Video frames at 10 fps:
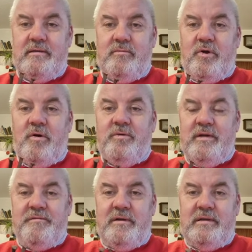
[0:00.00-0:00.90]
We're all
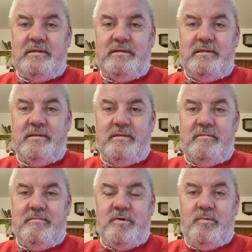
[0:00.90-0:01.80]
different,
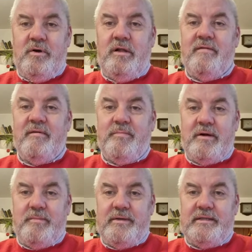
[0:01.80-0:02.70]
but we all have a
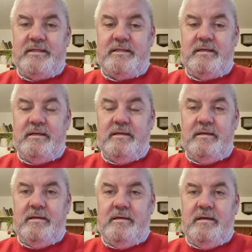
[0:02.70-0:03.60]
purpose.
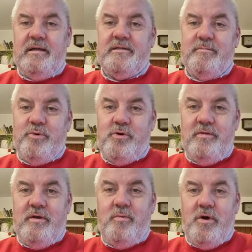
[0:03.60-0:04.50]
And it's
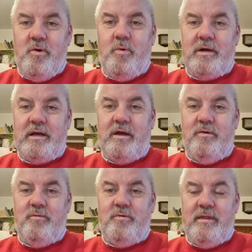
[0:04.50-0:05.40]
important that we all work
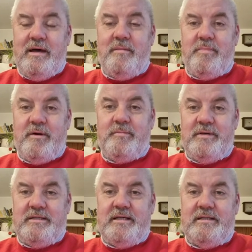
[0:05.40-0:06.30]
out what that
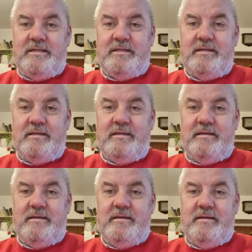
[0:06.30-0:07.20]
purpose is.
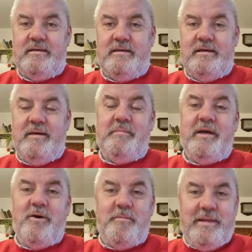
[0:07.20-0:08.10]
May
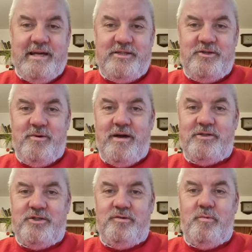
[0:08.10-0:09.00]
God bless you
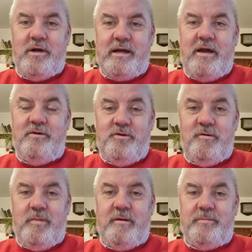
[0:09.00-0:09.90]
as you work out your
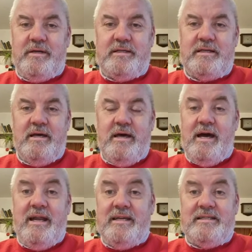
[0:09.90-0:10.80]
purpose,
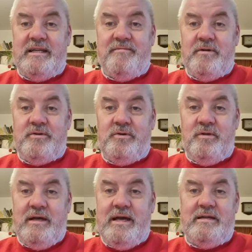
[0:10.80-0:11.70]
and it's never too
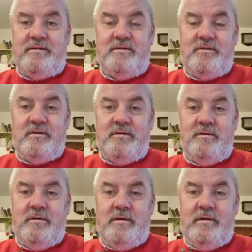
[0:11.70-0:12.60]
late to
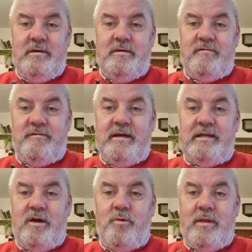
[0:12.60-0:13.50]
find
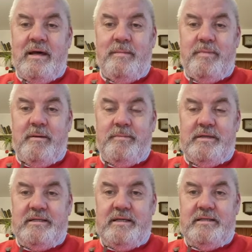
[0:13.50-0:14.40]
out what that
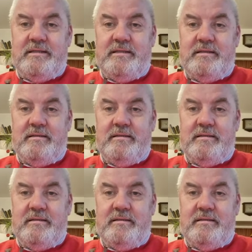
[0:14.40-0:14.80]
purpose is.